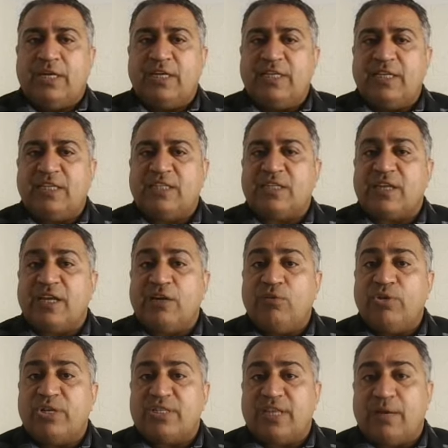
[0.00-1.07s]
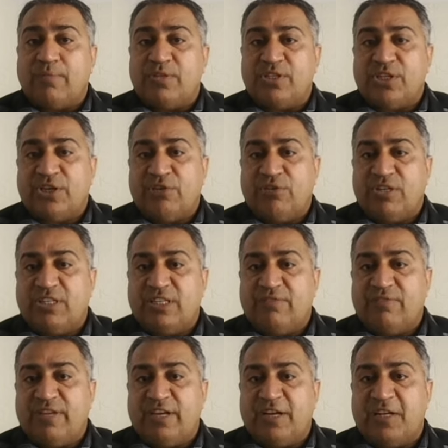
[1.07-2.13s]
Conduct regular cybersecurity
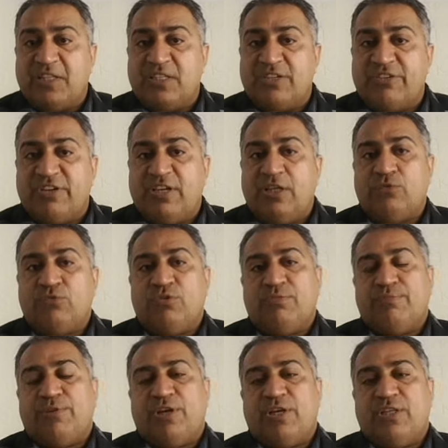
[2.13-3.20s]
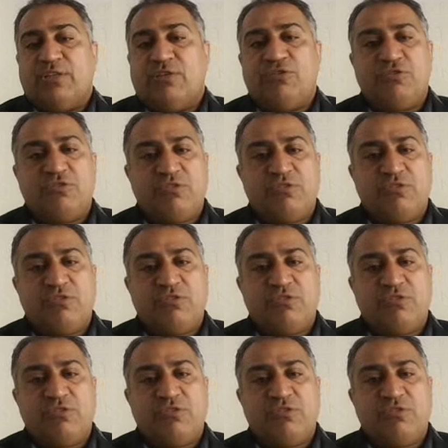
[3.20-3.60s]
awareness training to employees.